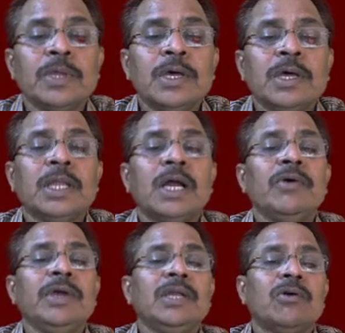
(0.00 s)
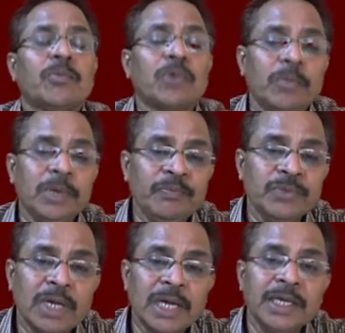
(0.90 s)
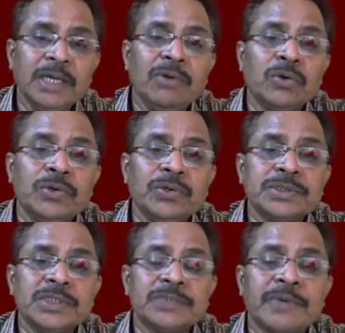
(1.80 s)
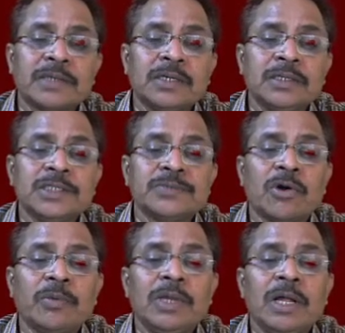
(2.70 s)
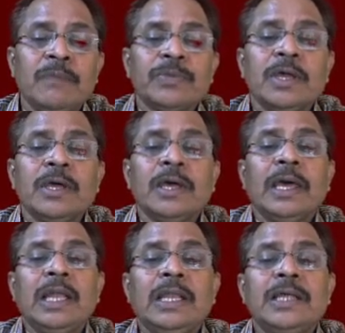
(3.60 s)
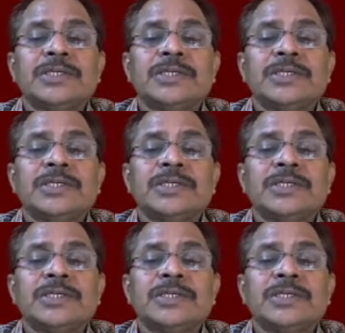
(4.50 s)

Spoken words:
Now in our problem, again we have to use this factor, this formula. L is